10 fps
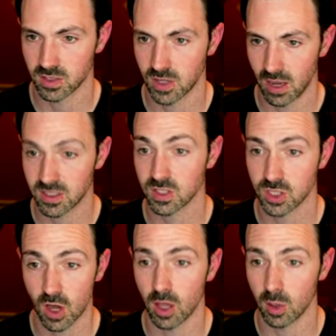now it's
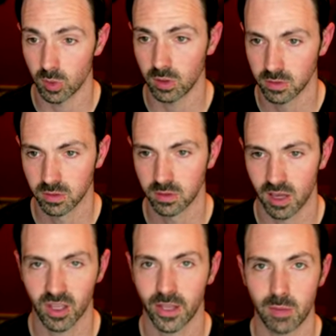installable. I've
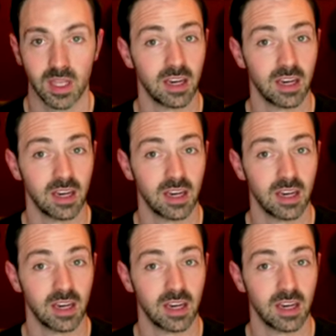claimed it.